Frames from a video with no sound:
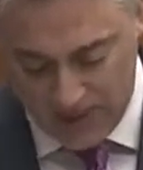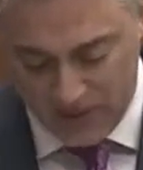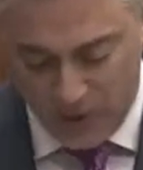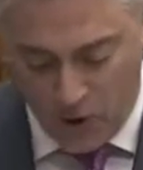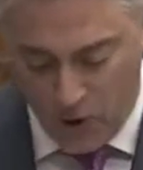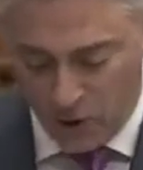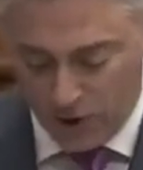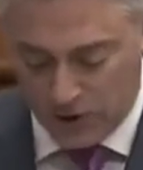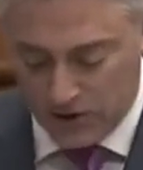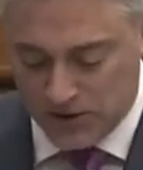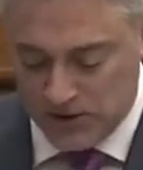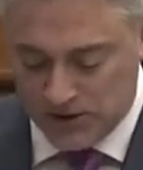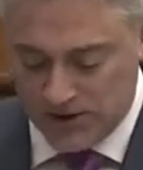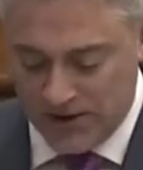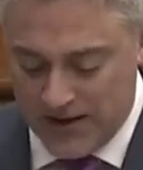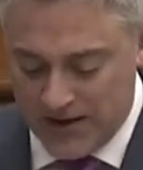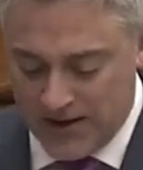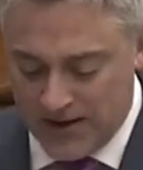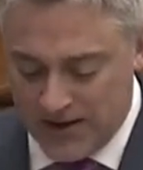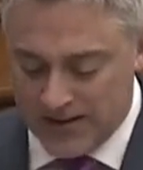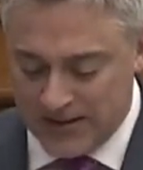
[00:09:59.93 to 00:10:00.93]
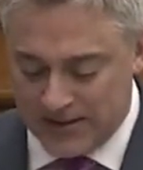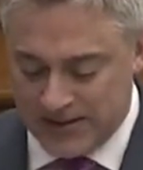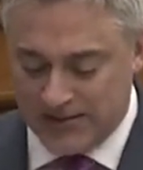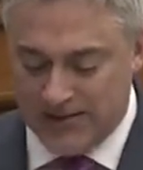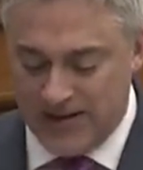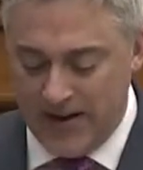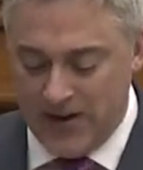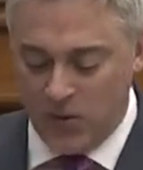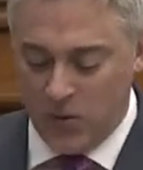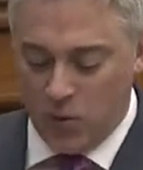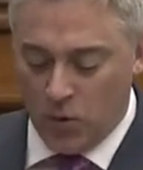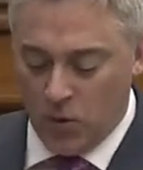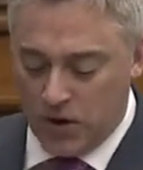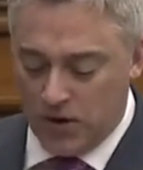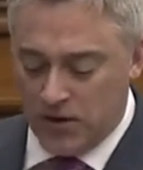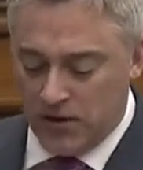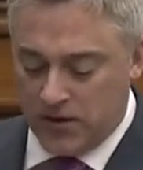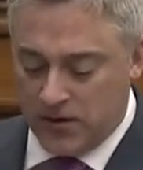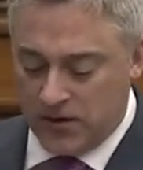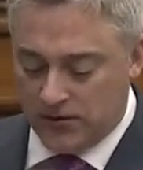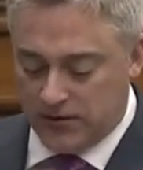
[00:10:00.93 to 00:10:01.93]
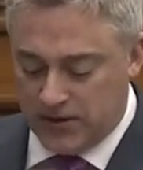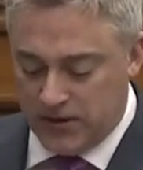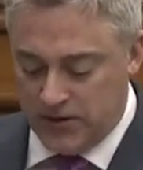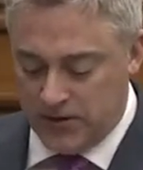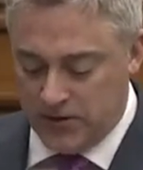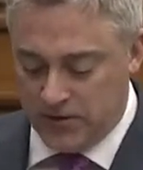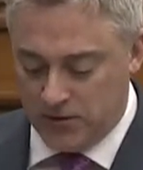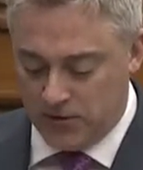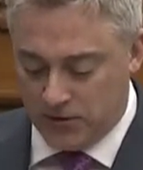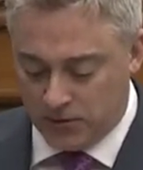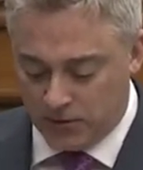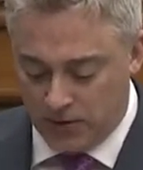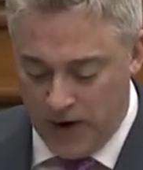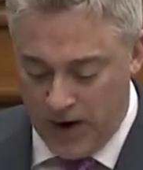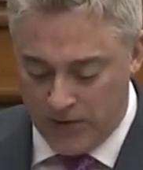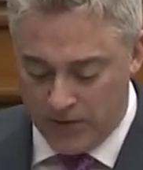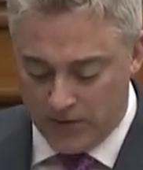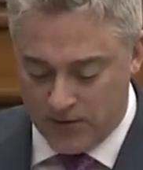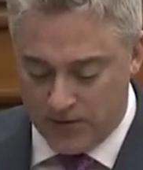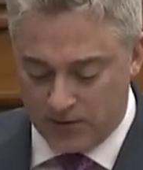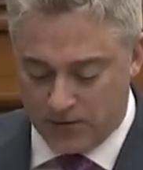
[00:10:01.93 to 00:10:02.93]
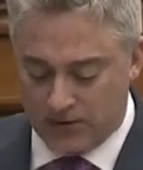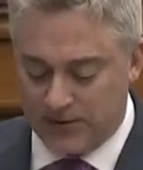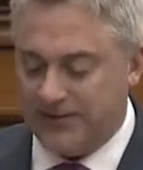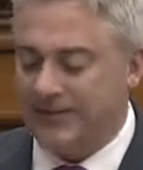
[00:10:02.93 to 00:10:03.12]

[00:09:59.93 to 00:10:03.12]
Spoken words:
Of course, this event wouldn't continue to thrive without the